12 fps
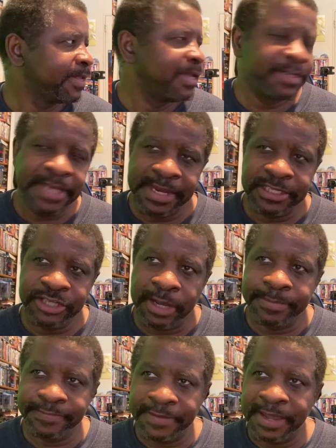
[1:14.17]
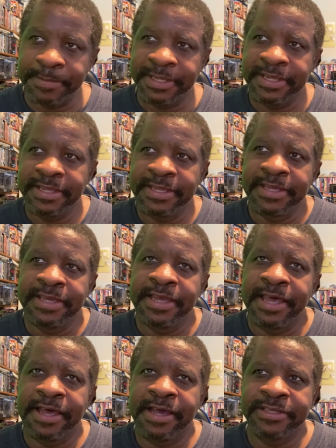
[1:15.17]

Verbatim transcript: Danny Sharp's family, uh,